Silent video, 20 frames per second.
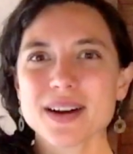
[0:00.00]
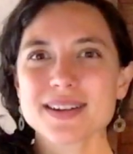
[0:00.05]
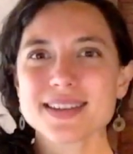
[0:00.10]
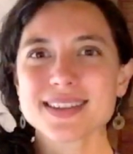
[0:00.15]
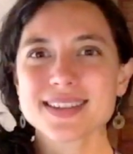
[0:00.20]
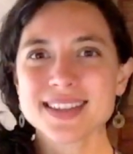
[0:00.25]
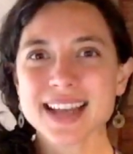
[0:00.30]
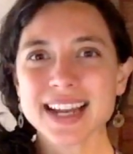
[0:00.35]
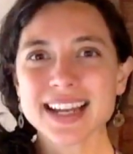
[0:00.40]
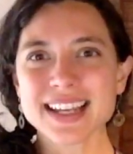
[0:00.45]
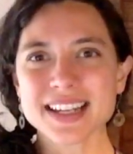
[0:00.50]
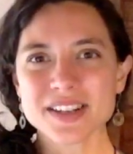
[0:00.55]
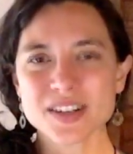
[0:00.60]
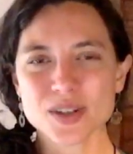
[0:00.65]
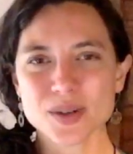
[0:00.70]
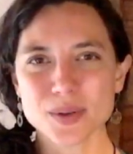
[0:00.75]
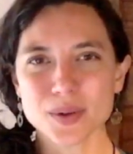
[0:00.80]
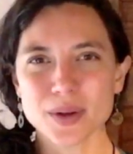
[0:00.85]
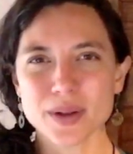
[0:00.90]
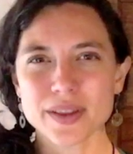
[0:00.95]
our second
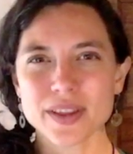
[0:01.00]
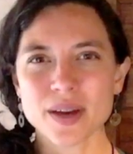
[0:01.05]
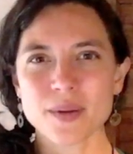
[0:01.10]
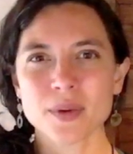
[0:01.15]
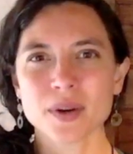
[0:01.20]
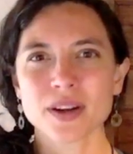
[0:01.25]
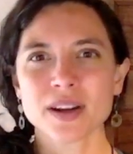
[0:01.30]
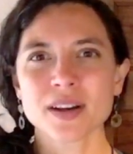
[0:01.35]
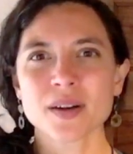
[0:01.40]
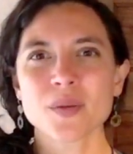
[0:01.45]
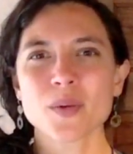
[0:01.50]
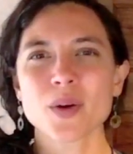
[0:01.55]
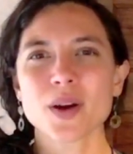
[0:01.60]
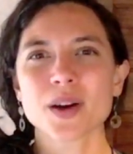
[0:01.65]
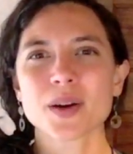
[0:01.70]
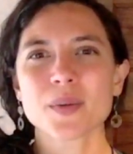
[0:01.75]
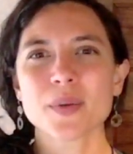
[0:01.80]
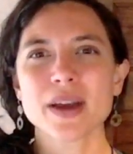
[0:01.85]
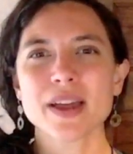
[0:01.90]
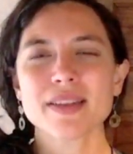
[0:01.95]
tool that we're going to
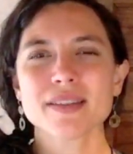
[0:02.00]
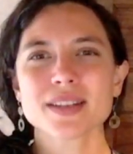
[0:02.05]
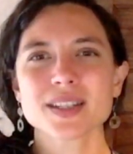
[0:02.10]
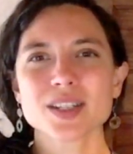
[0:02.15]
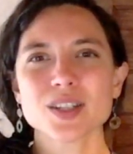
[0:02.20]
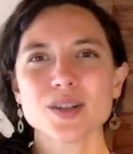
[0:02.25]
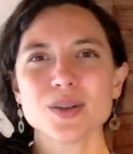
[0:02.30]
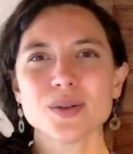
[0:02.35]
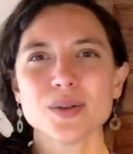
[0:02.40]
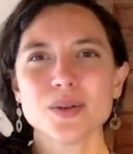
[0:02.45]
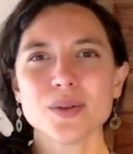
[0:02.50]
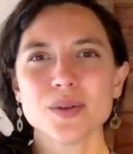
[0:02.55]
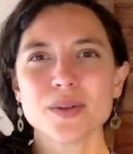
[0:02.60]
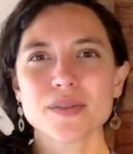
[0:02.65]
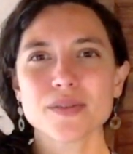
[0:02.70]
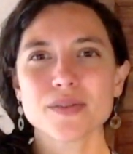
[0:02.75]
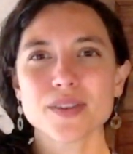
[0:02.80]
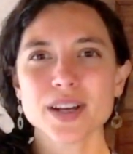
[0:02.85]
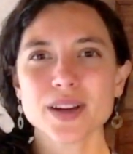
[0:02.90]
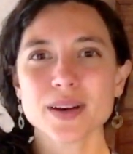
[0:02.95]
work with to
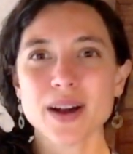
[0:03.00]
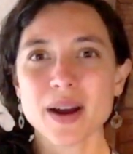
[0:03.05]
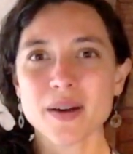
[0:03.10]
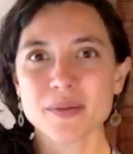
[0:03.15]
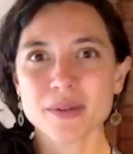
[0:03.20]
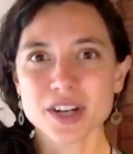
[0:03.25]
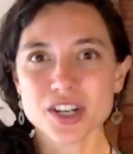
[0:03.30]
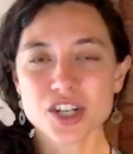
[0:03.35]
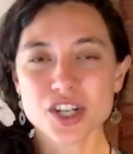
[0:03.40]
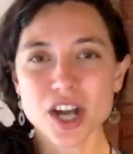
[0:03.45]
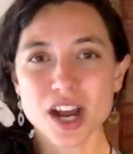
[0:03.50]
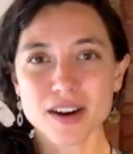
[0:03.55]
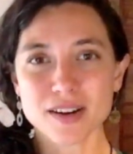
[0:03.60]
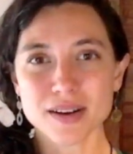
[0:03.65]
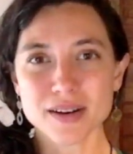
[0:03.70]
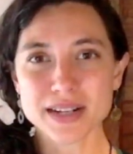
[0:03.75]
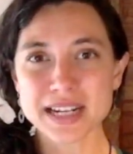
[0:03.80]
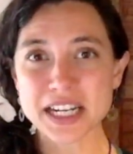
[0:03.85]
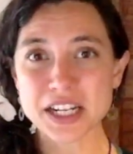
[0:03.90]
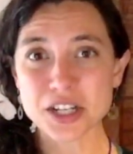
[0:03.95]
figure out which
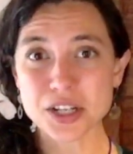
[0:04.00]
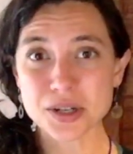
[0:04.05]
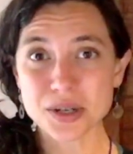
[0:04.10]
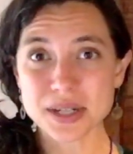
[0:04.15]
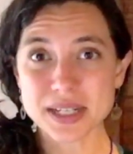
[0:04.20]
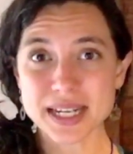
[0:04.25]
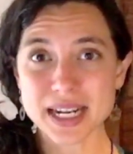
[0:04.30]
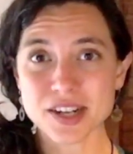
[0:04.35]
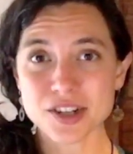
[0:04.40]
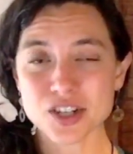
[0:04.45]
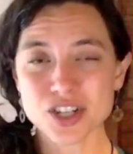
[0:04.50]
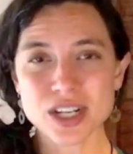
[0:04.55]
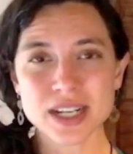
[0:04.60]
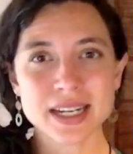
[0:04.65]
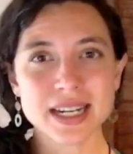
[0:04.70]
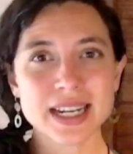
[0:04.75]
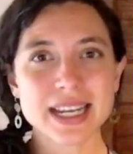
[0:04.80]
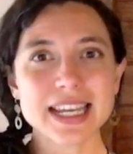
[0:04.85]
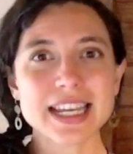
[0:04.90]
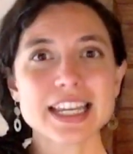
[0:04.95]
chakra needs your
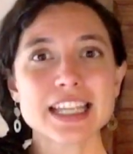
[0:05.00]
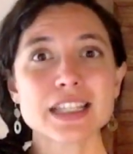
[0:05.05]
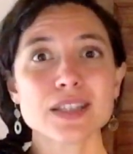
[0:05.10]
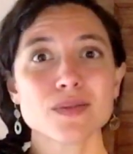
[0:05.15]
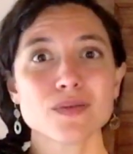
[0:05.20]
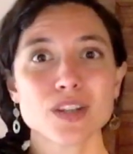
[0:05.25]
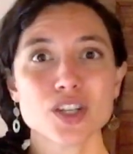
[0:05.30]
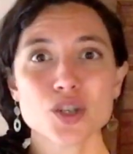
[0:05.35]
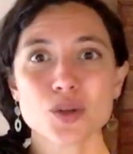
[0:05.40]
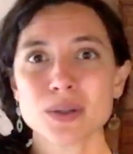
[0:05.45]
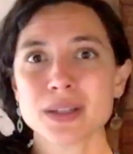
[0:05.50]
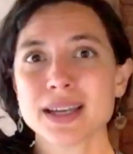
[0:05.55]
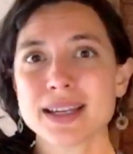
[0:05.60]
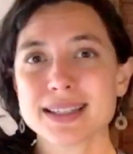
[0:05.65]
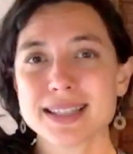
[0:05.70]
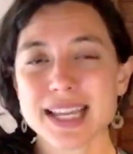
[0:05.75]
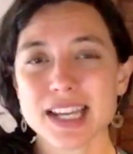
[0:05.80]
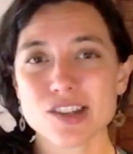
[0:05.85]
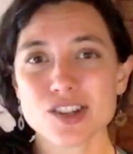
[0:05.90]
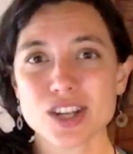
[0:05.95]
attention is
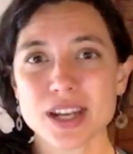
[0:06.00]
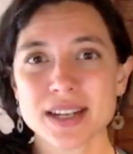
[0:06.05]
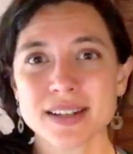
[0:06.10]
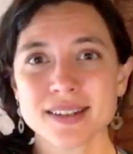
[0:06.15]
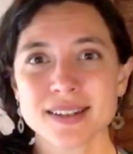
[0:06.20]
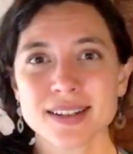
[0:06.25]
visualization.